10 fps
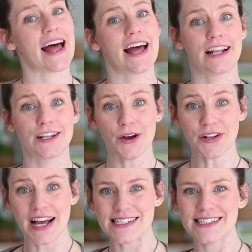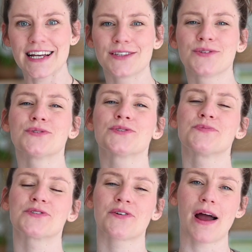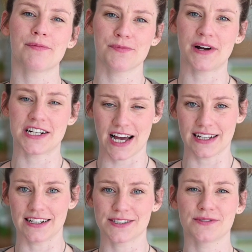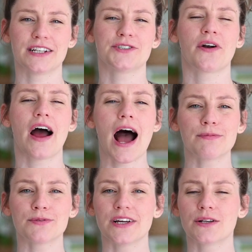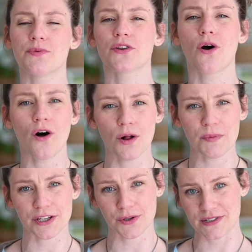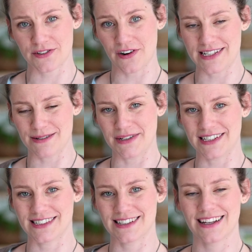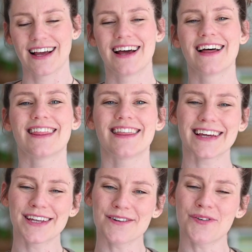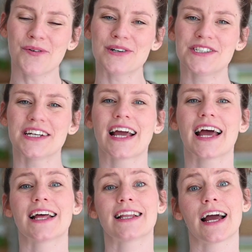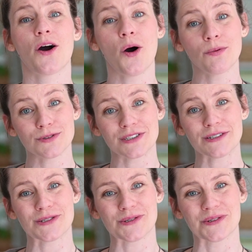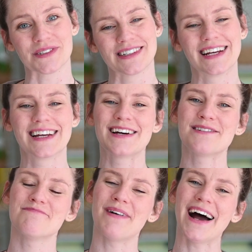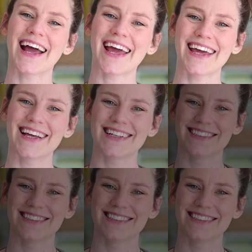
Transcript: And don't hesitate to subscribe to my channel so that you're up to date with all my newest recipes. Thank you for watching and I hope to see you soon. Bye!